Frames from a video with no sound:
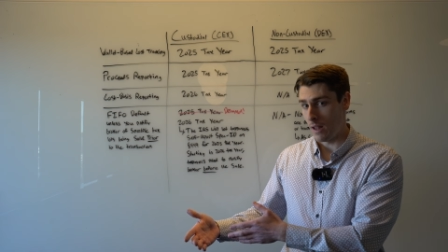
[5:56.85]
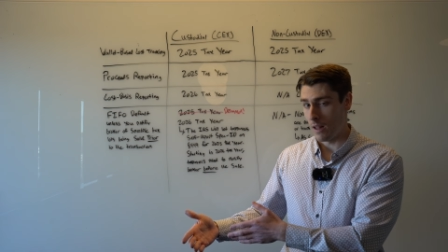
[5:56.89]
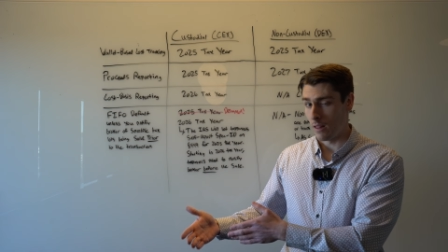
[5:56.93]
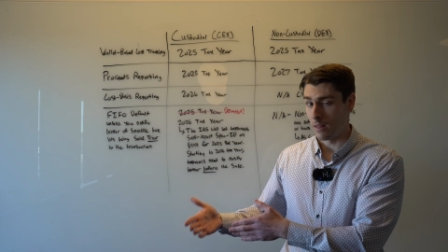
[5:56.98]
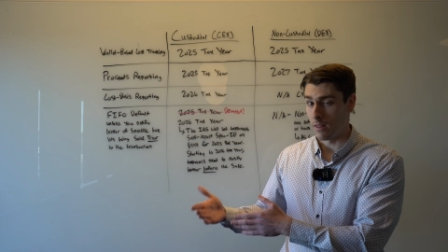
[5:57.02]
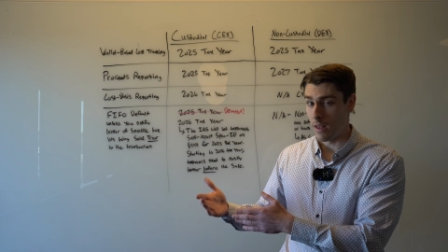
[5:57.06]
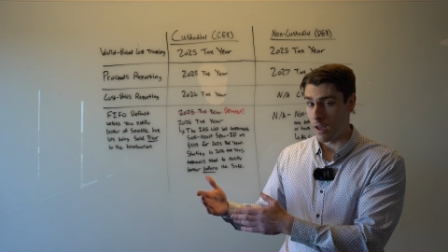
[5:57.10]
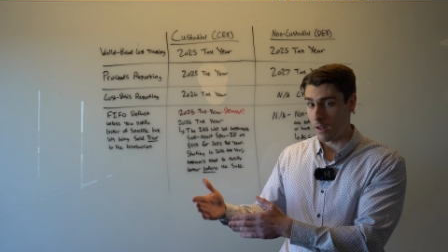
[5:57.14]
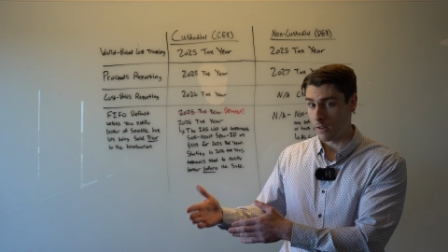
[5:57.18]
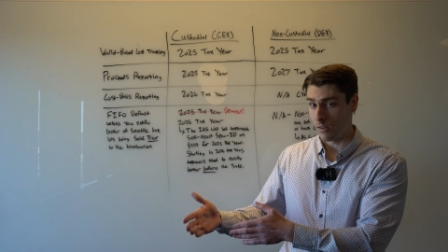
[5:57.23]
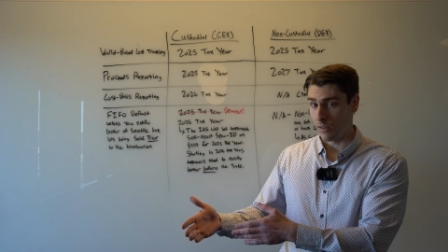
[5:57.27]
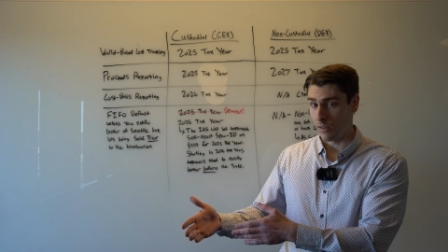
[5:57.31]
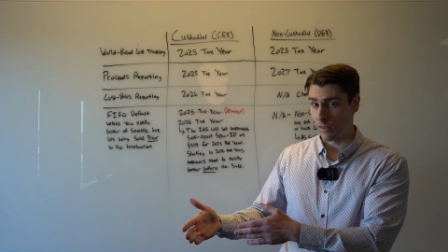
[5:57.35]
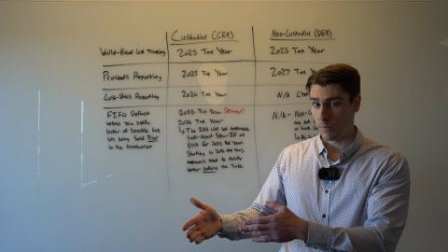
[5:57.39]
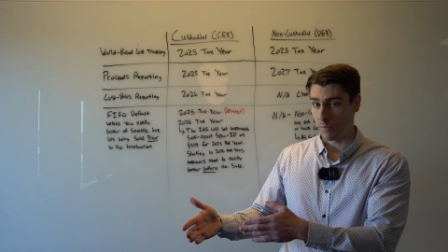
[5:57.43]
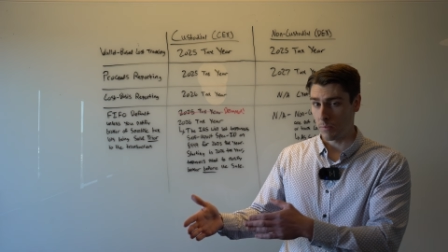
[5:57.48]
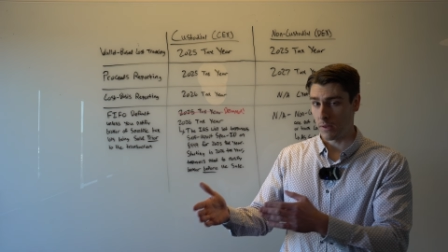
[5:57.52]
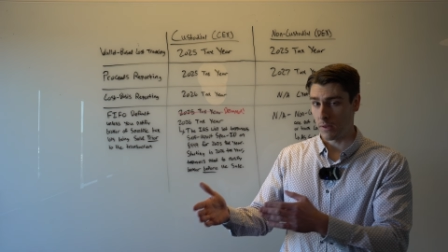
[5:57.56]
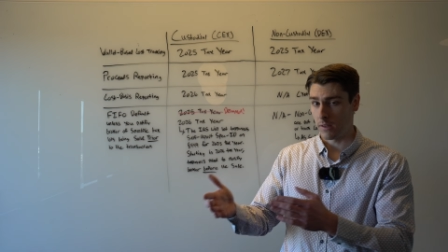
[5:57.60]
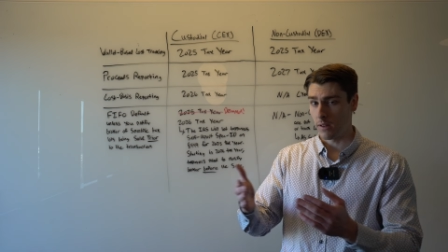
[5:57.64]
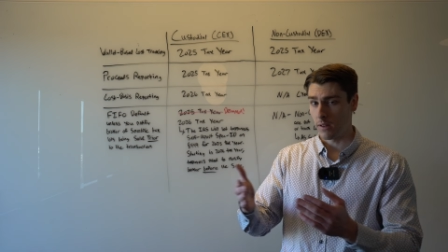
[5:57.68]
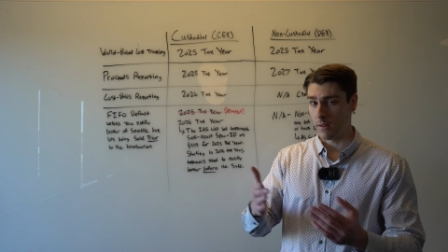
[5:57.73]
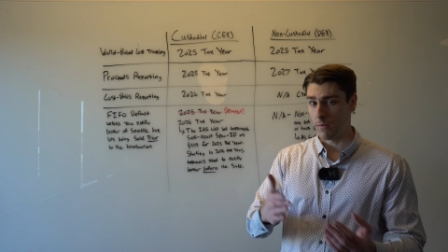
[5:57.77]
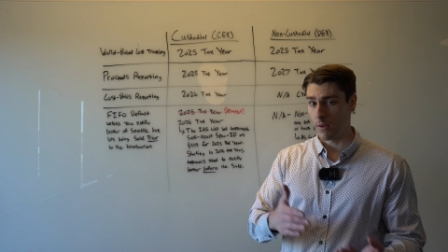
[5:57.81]
unless you
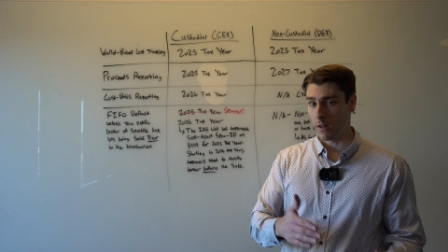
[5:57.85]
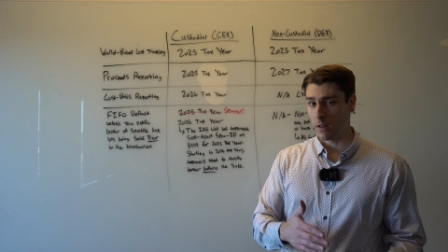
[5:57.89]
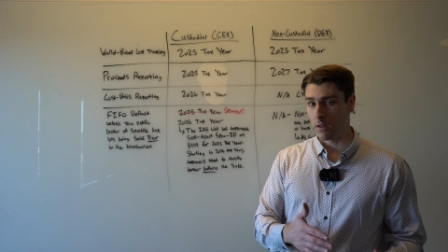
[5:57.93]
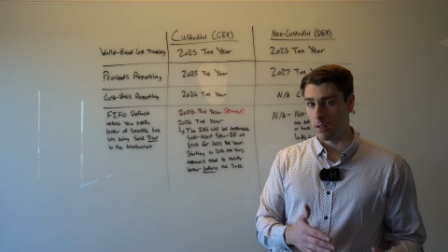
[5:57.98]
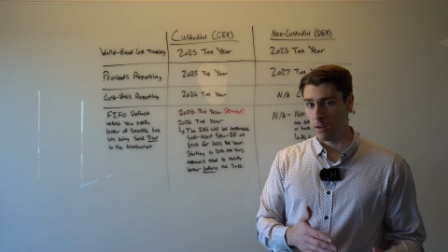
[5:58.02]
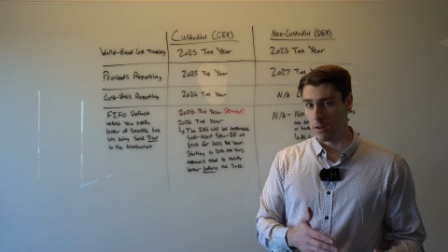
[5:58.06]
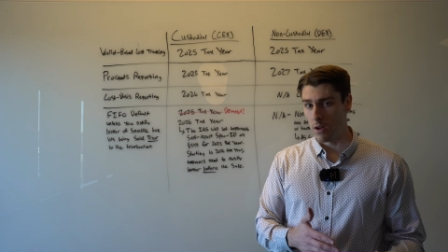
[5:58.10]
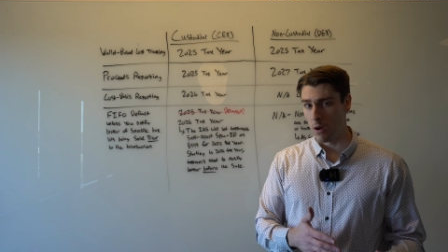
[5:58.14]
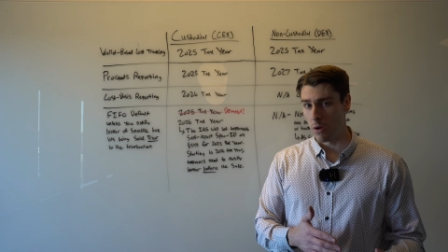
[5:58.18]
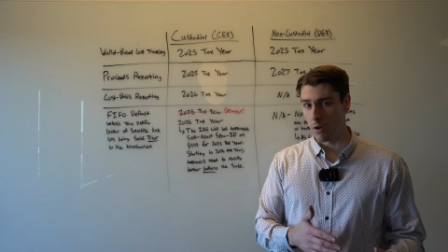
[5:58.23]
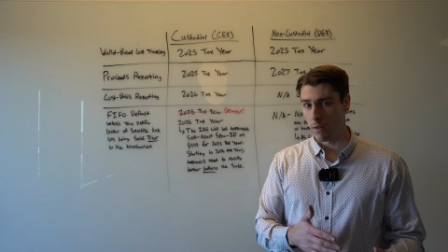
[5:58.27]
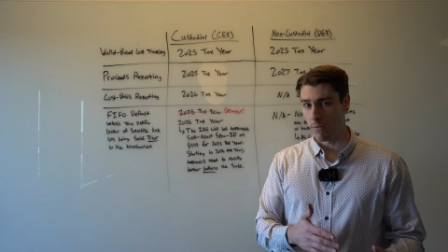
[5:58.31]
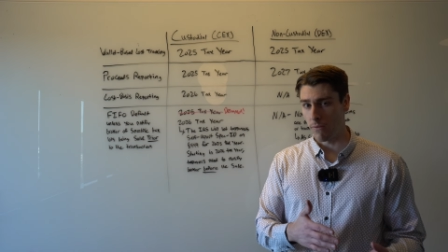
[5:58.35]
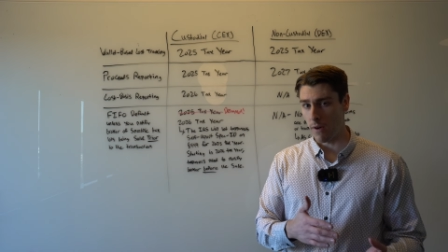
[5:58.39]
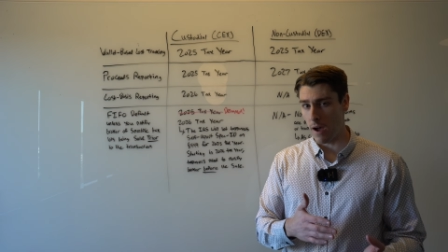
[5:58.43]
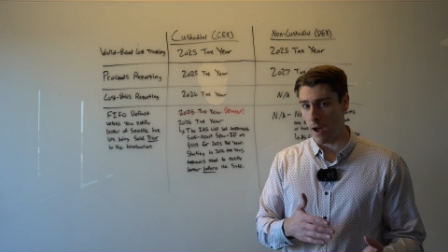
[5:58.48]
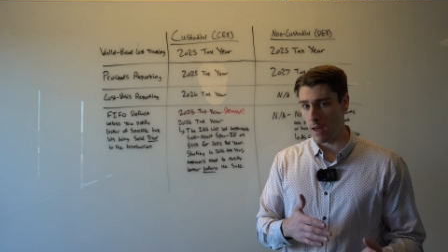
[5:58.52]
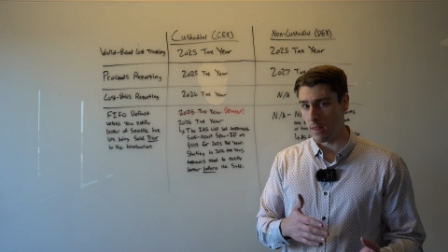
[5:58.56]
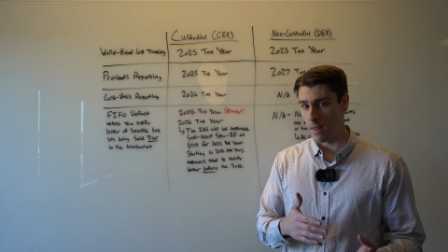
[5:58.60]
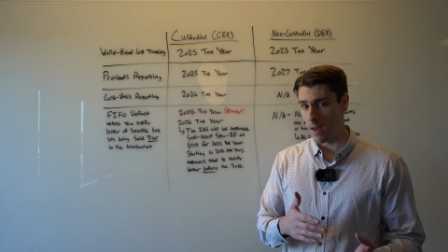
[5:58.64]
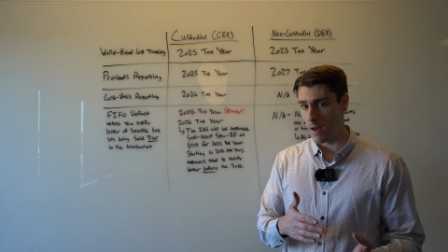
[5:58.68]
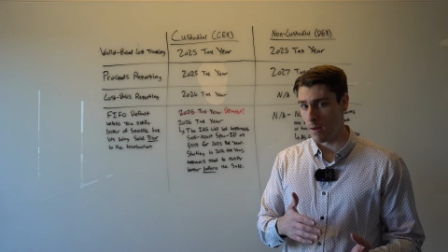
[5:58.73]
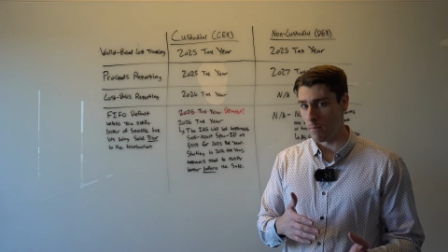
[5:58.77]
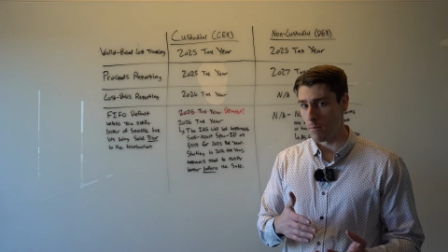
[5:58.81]
specifically notify
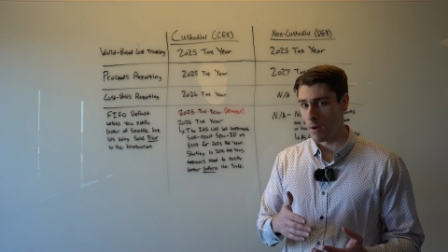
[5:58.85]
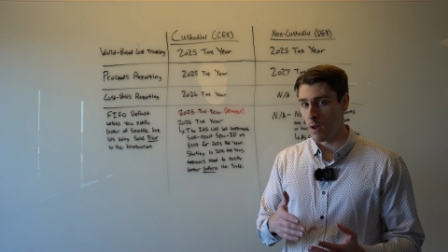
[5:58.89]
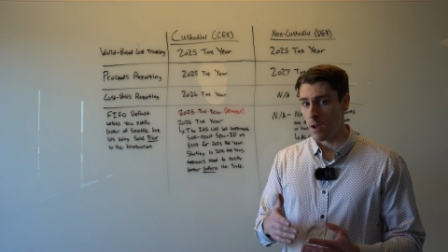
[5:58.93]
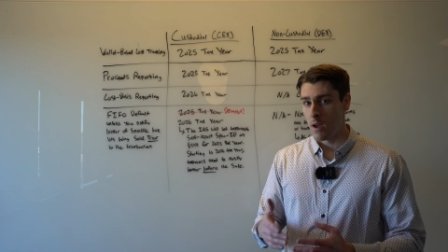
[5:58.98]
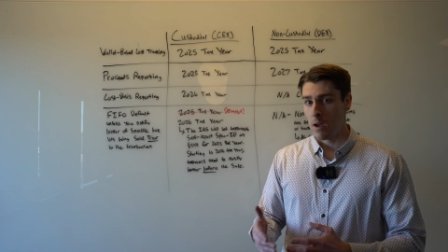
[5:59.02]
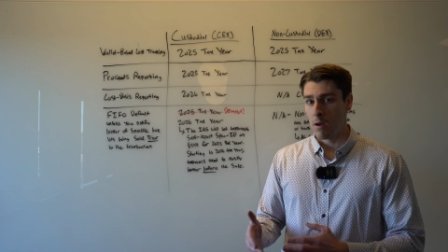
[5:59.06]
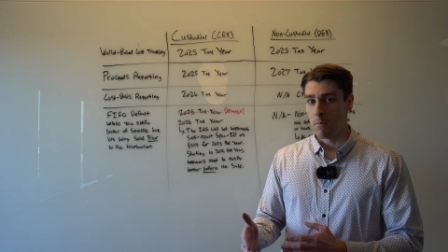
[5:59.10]
them